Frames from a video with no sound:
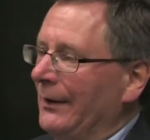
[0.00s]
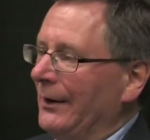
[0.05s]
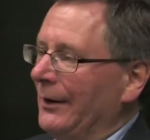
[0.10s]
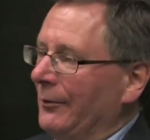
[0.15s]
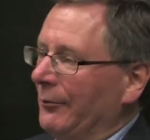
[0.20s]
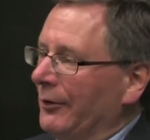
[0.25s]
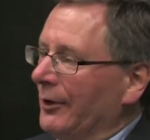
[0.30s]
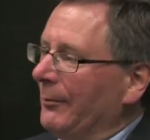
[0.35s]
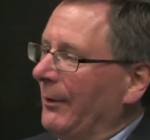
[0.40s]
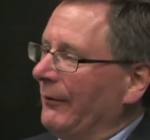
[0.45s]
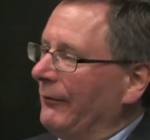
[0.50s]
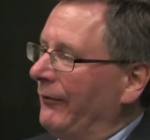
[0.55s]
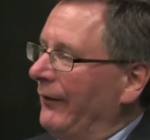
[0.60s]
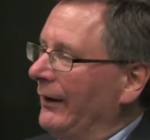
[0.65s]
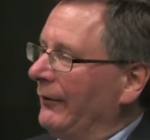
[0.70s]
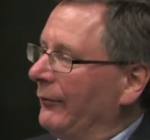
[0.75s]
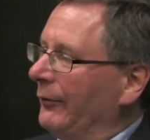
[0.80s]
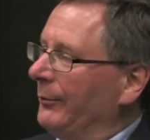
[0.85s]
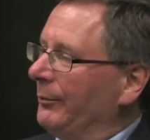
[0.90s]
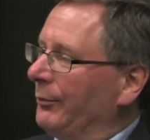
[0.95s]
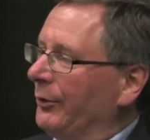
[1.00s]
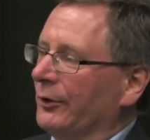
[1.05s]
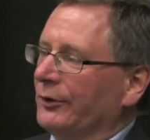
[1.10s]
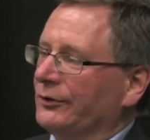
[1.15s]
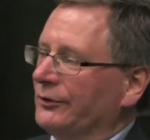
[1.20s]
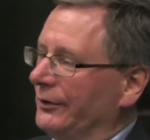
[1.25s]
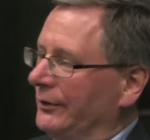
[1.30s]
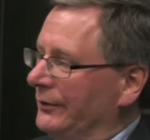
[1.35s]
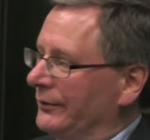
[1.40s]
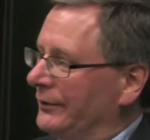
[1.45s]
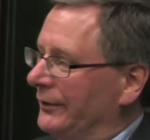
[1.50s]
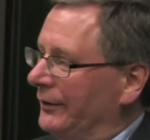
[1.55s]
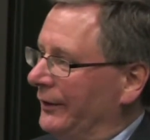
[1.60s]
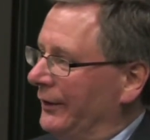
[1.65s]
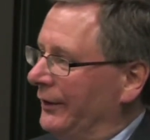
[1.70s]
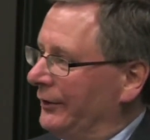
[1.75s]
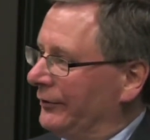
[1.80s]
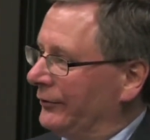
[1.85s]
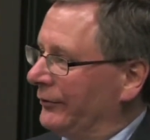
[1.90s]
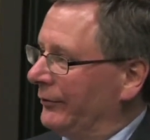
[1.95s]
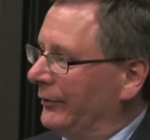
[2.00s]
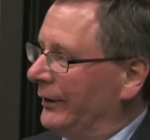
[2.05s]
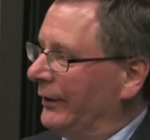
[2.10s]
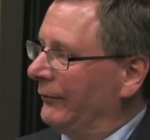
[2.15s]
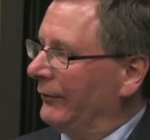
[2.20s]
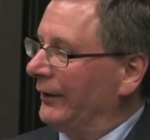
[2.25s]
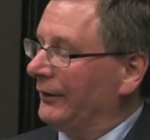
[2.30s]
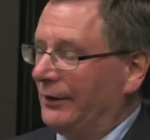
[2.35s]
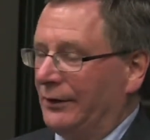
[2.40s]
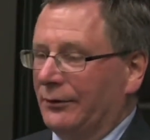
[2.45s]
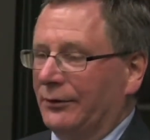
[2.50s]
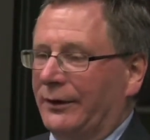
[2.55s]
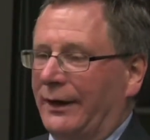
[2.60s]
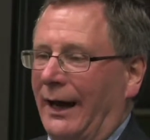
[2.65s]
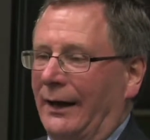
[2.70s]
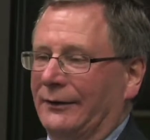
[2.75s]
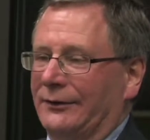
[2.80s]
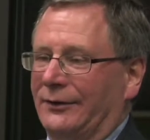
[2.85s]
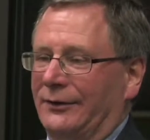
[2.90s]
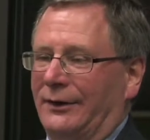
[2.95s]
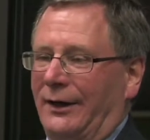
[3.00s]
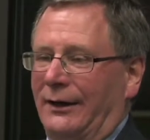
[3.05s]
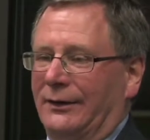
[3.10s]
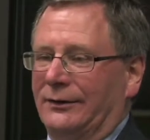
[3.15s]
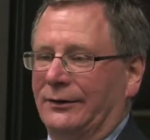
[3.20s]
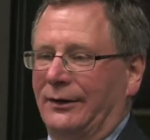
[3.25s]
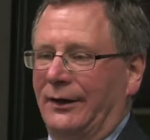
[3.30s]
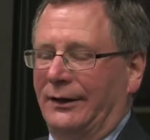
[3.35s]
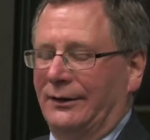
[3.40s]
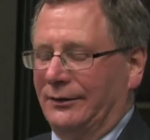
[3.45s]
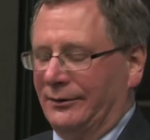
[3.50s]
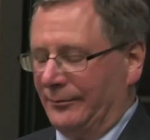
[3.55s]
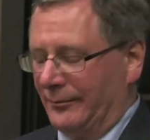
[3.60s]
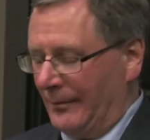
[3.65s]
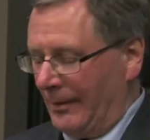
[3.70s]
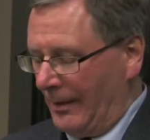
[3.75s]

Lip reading: One of my favorite persons in the history of Latino Catholics in the United States.